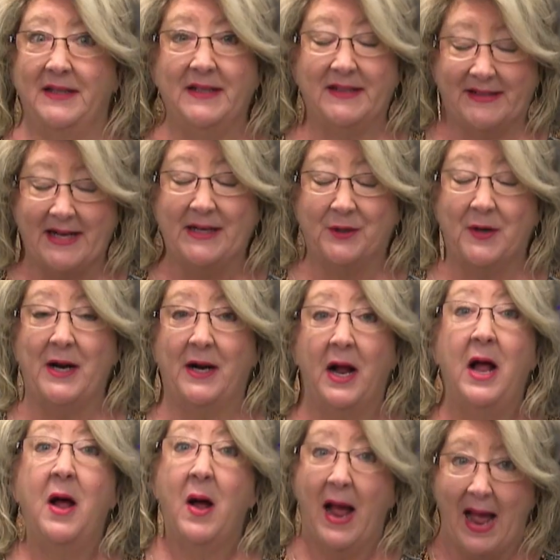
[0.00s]
Is that a great?
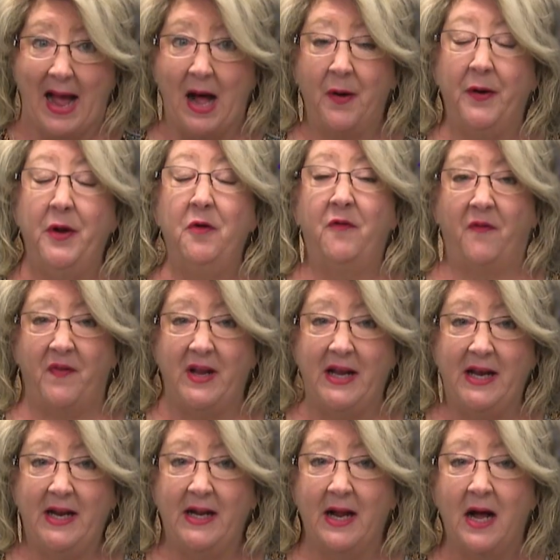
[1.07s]
How do you
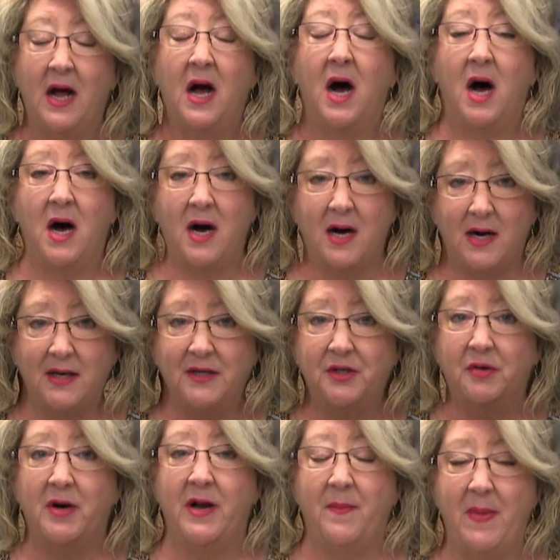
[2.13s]
feed a
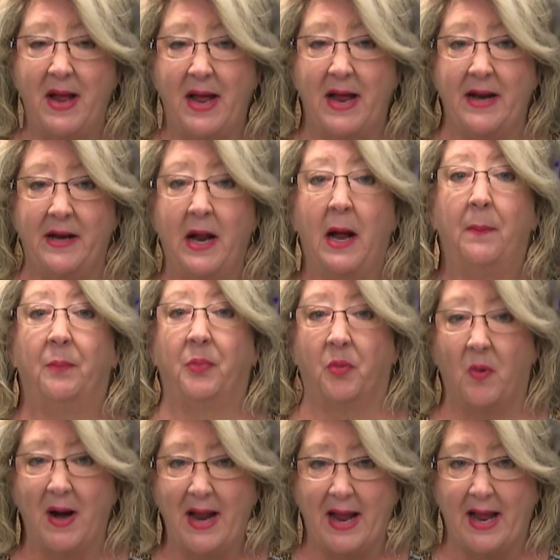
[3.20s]
hundred men
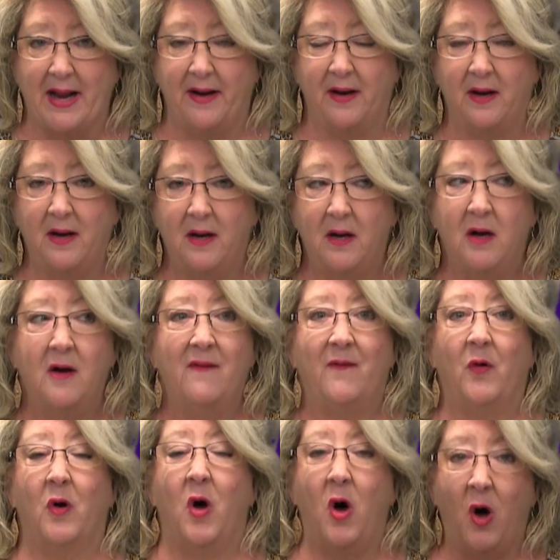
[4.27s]
bread
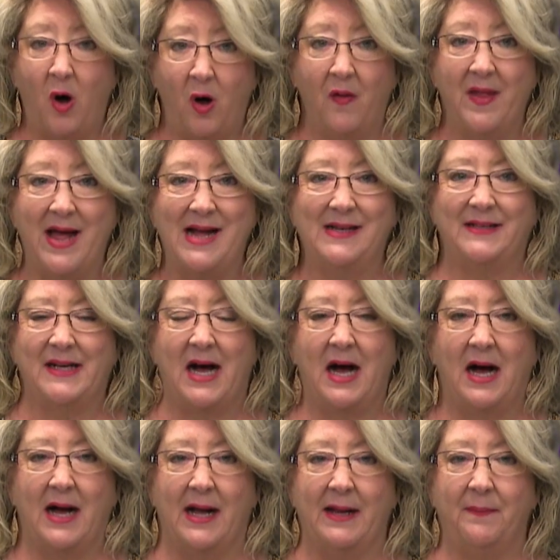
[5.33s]
for all that
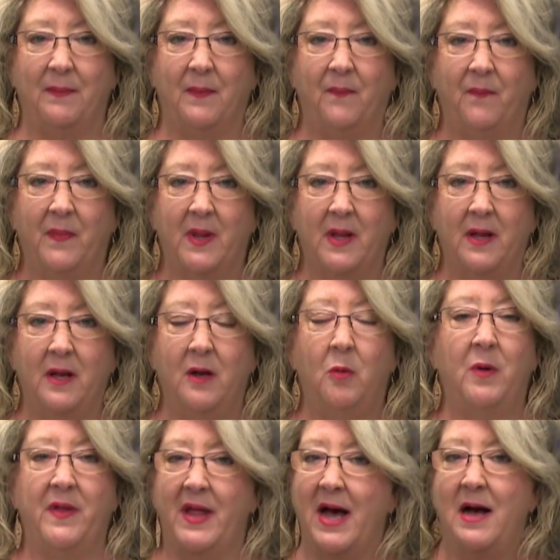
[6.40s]
time
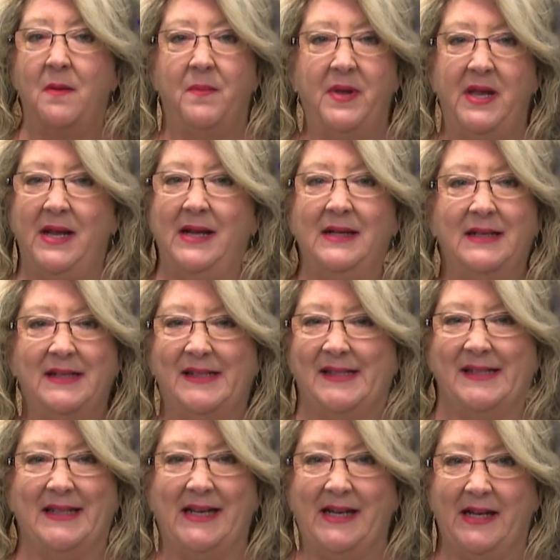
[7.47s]
without being
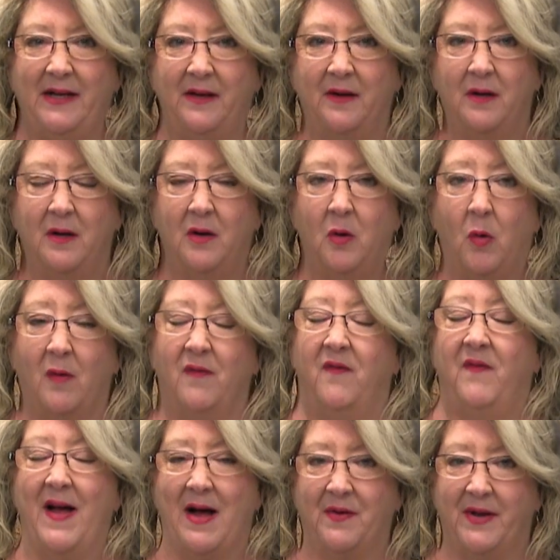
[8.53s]
seen or
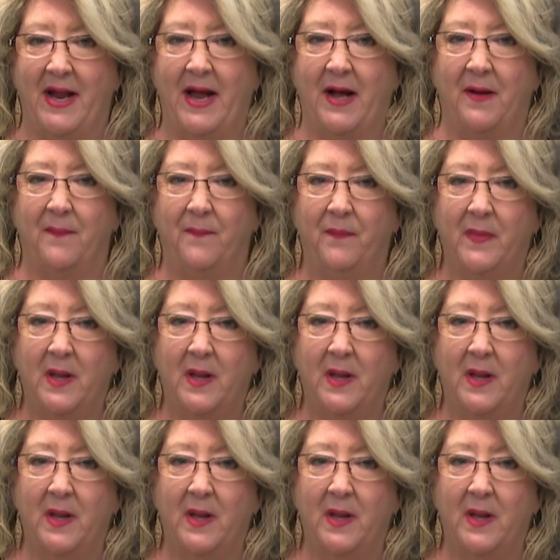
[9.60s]
found out?